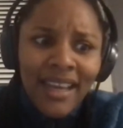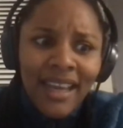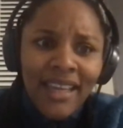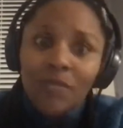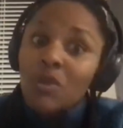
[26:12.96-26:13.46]

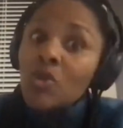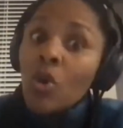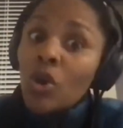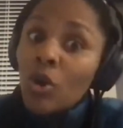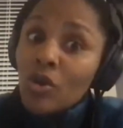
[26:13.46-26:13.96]
and
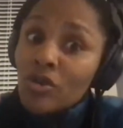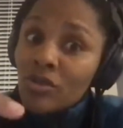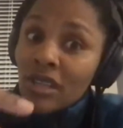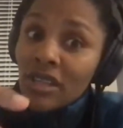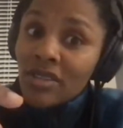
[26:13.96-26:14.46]
so close
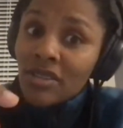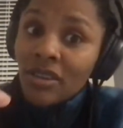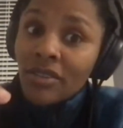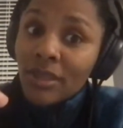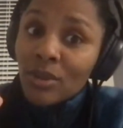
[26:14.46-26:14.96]
to their
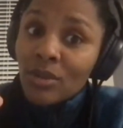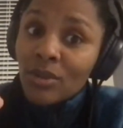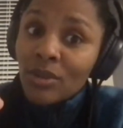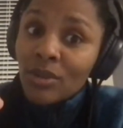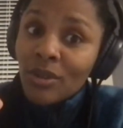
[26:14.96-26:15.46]
story
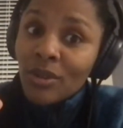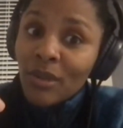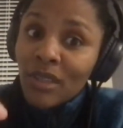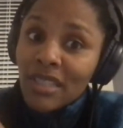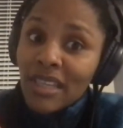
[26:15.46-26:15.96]
too, you know,
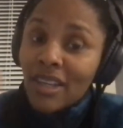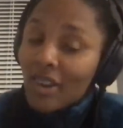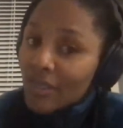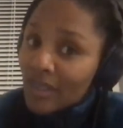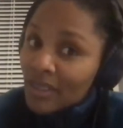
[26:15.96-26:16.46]
because they
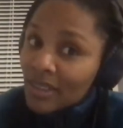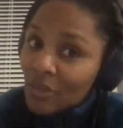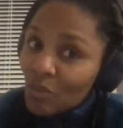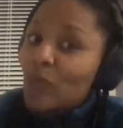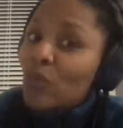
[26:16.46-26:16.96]
love it.
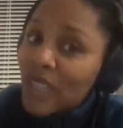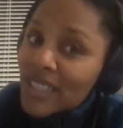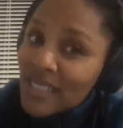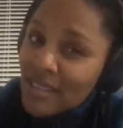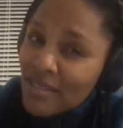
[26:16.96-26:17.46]
But when
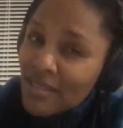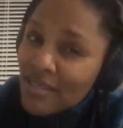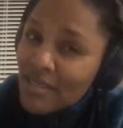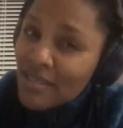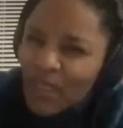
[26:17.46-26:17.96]
it's
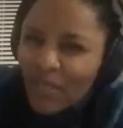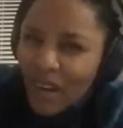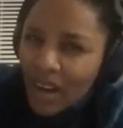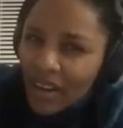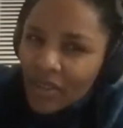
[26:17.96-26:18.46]
like a bit
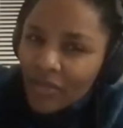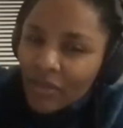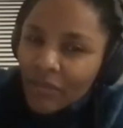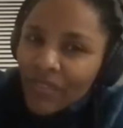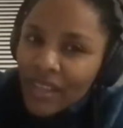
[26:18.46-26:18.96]
far, you know,
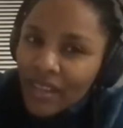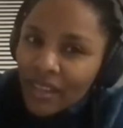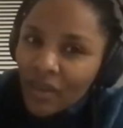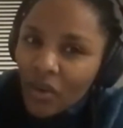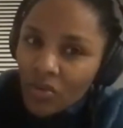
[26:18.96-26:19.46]
from
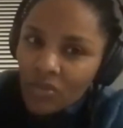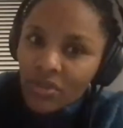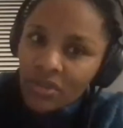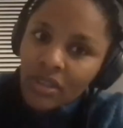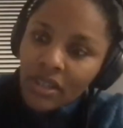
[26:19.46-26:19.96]
their
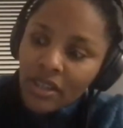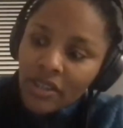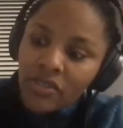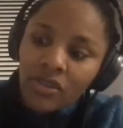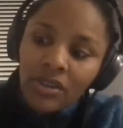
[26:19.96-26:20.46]
own
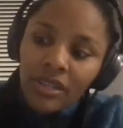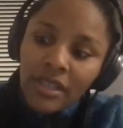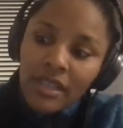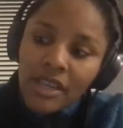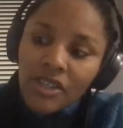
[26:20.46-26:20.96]
story.
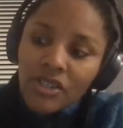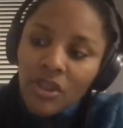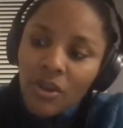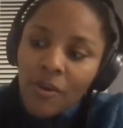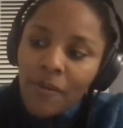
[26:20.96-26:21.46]

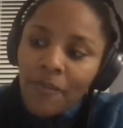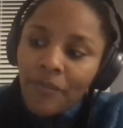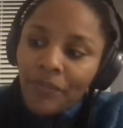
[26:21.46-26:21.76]
So